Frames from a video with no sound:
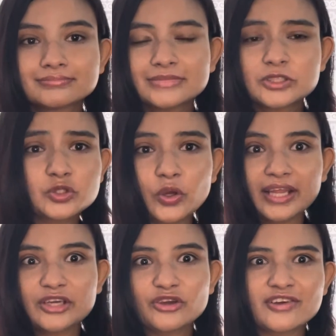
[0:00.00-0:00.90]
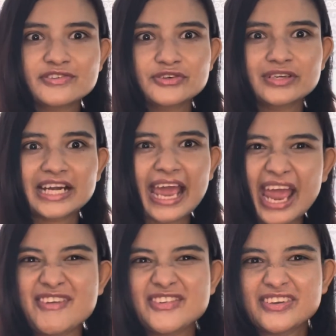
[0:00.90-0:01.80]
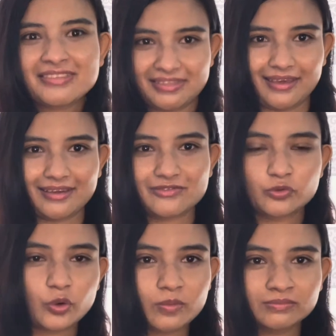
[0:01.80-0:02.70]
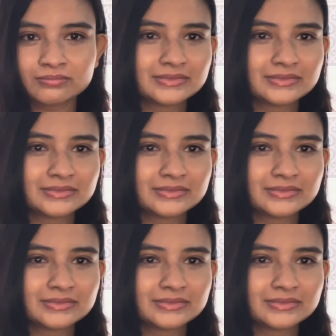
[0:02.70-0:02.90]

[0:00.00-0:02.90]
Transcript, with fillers: it's not that you have to read everything from